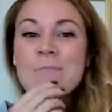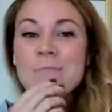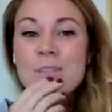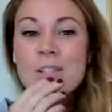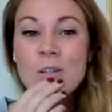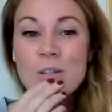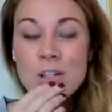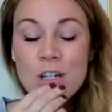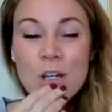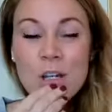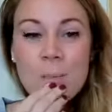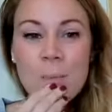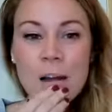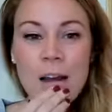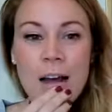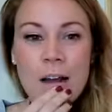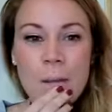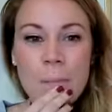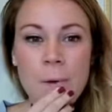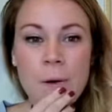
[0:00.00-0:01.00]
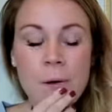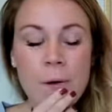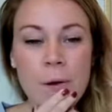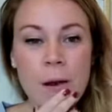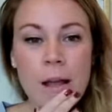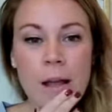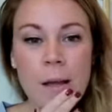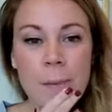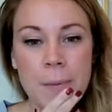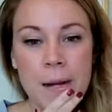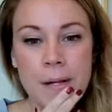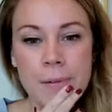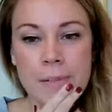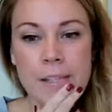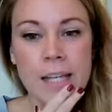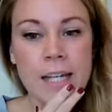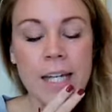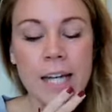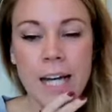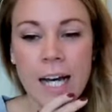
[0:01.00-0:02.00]
So she put out a program, and I was
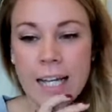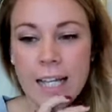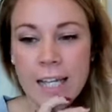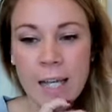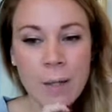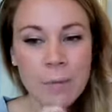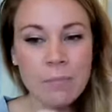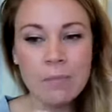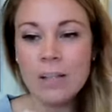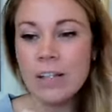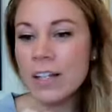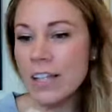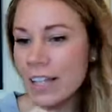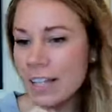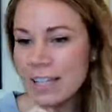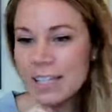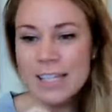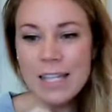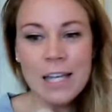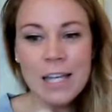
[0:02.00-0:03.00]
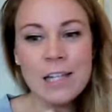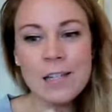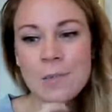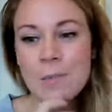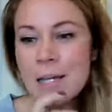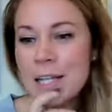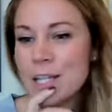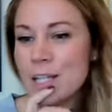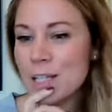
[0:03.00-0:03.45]
like, I kept looking at the sales